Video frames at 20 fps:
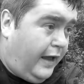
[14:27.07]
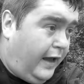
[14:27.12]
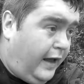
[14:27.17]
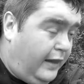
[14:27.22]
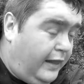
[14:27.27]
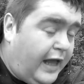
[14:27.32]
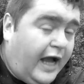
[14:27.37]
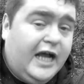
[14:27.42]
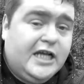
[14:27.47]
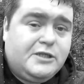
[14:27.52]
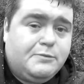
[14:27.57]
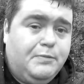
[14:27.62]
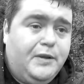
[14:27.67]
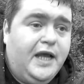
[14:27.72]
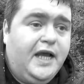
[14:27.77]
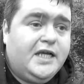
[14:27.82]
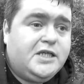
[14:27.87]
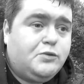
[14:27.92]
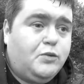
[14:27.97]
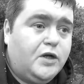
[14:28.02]
last
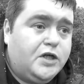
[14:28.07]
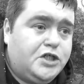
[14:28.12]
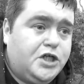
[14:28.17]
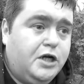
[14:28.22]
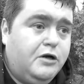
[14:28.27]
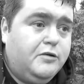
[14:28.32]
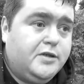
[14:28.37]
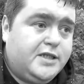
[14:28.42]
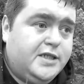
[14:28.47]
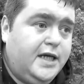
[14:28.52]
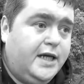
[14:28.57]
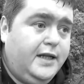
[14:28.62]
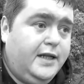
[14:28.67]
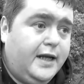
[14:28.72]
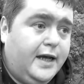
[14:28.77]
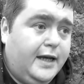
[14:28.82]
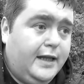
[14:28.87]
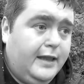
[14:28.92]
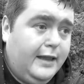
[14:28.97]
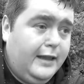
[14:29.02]
place where she was
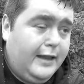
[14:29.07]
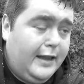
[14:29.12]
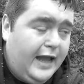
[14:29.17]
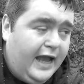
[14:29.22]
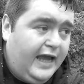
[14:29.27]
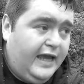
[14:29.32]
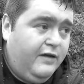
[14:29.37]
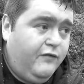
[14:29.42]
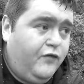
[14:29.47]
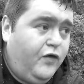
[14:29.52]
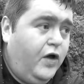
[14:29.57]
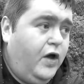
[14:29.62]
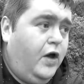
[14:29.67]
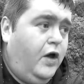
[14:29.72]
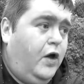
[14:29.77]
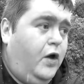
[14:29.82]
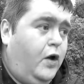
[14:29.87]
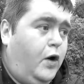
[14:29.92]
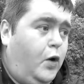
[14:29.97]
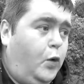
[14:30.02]
seen alive,
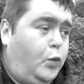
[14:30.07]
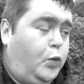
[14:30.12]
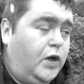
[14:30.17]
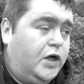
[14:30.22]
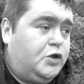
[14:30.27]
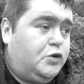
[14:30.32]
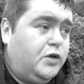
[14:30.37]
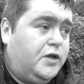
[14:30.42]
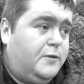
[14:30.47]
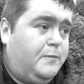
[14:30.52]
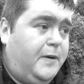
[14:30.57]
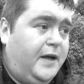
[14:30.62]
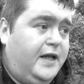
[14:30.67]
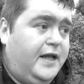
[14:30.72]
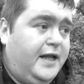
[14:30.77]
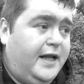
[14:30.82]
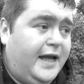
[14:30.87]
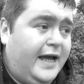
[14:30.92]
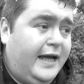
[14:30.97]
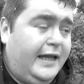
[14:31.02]
which would have been
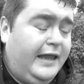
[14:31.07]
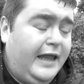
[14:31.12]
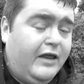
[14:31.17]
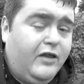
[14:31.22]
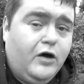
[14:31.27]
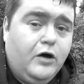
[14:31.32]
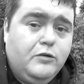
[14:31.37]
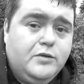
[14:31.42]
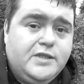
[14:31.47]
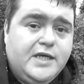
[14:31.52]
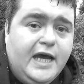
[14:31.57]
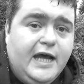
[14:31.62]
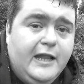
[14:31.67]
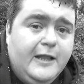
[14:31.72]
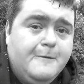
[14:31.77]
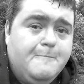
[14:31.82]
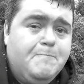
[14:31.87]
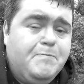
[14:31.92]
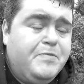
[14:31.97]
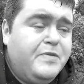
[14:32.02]
in another
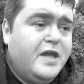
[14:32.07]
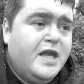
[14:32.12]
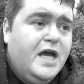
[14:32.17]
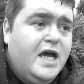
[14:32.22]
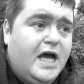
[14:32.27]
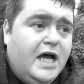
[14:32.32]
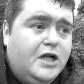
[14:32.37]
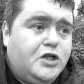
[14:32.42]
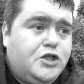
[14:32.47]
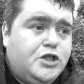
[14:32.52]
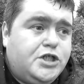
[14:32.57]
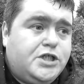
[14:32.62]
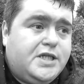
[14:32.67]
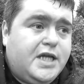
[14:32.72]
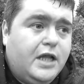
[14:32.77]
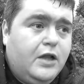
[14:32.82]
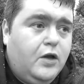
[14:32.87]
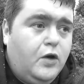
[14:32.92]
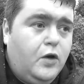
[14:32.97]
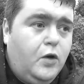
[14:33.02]
hotel, and she
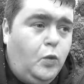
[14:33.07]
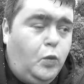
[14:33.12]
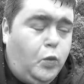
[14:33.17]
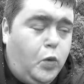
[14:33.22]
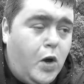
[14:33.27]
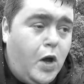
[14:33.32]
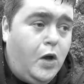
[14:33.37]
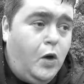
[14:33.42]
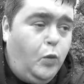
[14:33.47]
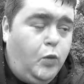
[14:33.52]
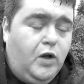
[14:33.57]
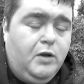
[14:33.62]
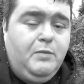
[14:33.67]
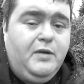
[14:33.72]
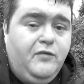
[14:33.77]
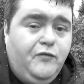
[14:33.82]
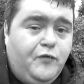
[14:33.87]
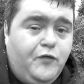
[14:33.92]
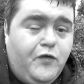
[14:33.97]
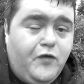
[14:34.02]
still wouldn't
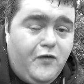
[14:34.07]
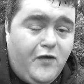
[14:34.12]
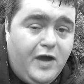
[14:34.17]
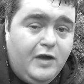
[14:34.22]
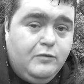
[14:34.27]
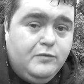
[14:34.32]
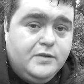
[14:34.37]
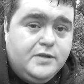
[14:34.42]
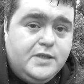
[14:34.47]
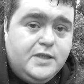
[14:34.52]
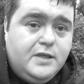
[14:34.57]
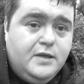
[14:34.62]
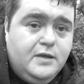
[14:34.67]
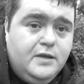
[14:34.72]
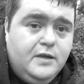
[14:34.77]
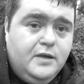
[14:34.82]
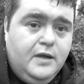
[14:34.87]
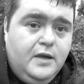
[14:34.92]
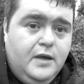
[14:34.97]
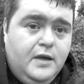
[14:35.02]
be found.
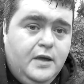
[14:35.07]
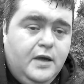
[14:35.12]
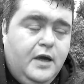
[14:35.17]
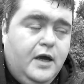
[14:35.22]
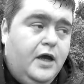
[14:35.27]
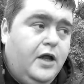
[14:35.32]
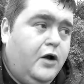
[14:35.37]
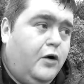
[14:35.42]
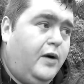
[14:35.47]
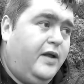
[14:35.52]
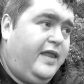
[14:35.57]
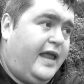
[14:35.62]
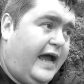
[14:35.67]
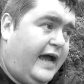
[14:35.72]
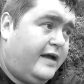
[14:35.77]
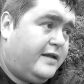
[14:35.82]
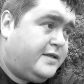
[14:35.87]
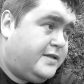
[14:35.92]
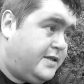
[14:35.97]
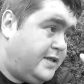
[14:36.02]
You know, in
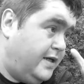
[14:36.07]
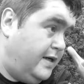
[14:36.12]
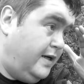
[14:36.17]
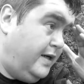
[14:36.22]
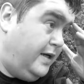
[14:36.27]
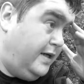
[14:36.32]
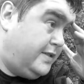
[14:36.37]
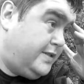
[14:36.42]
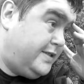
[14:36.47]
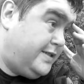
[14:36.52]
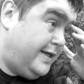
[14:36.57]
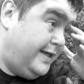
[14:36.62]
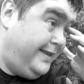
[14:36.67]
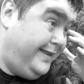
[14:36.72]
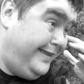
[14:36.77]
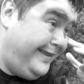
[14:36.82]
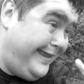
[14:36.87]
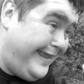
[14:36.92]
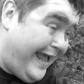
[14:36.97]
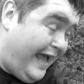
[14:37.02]
that
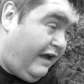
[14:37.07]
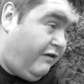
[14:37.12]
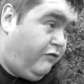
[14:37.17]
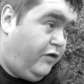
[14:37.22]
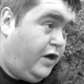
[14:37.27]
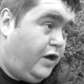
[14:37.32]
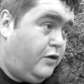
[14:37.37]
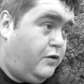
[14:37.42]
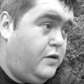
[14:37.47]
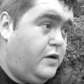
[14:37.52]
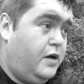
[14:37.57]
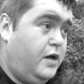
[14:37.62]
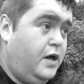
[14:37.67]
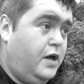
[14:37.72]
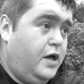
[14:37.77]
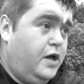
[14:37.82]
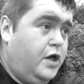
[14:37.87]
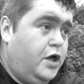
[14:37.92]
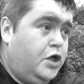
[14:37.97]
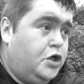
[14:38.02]
scenario,
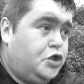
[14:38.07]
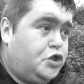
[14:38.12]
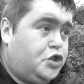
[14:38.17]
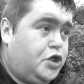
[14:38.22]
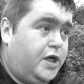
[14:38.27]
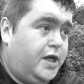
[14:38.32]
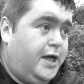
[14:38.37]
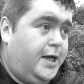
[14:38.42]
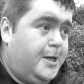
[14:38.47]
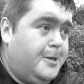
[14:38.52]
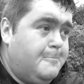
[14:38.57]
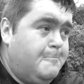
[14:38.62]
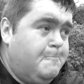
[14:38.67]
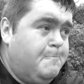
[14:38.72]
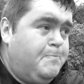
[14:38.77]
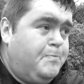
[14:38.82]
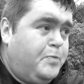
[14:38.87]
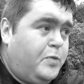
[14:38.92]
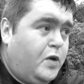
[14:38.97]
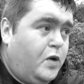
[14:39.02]
she
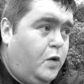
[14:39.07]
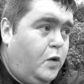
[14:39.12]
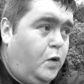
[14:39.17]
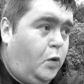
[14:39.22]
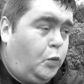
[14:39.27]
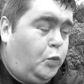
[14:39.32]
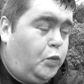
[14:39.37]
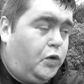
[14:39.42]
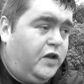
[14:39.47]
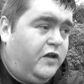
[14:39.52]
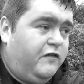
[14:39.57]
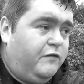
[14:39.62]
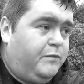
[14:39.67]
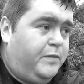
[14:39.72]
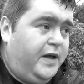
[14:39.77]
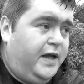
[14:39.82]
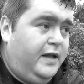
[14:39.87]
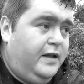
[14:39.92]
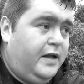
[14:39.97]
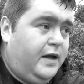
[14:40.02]
would have
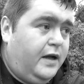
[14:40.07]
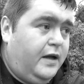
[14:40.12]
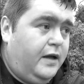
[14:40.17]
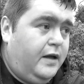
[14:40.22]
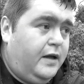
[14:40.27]
been